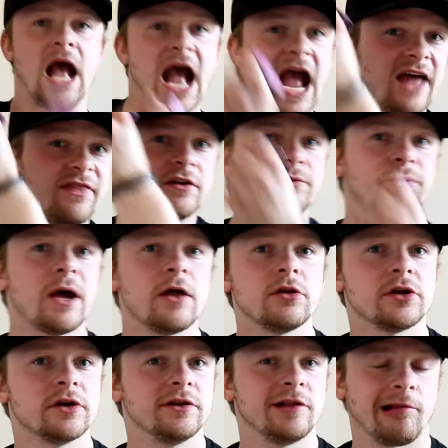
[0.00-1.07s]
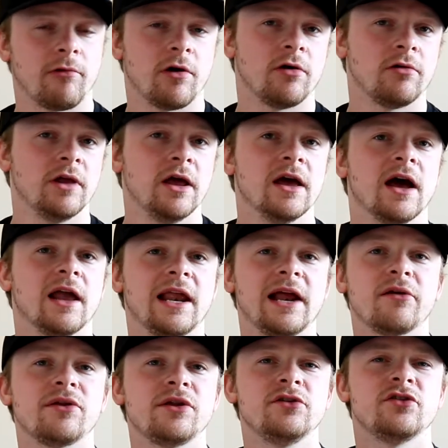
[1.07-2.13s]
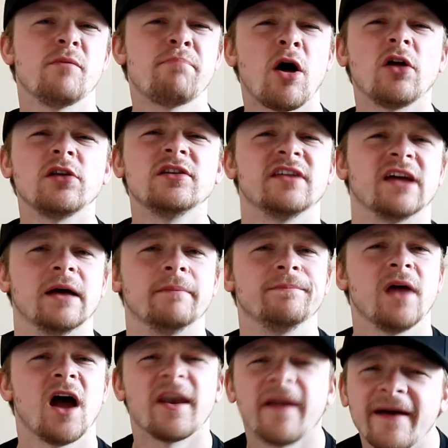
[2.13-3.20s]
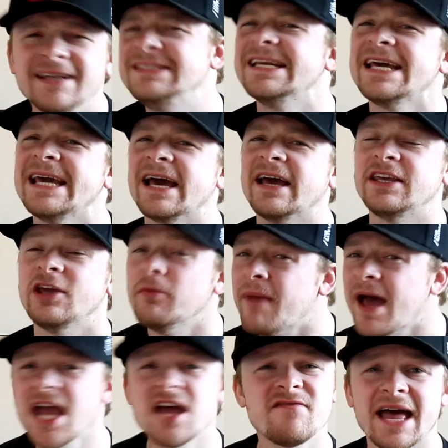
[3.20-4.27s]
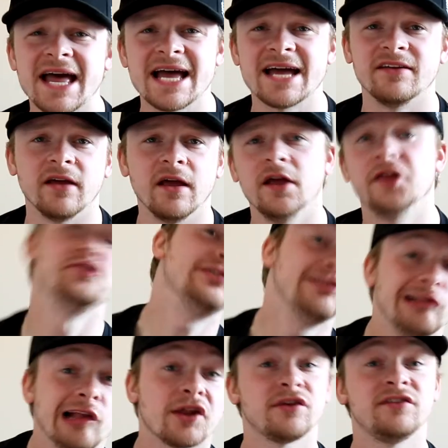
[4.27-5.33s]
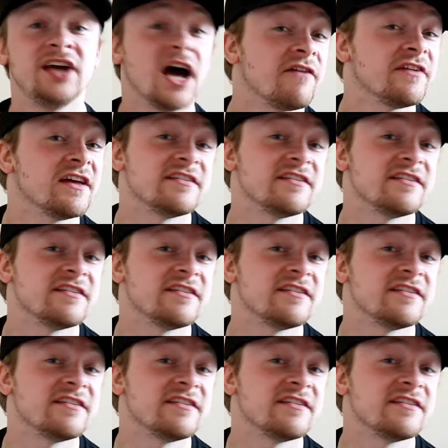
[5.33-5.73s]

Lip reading: And the dwell control allows you to ponder an idea you may have had just t'other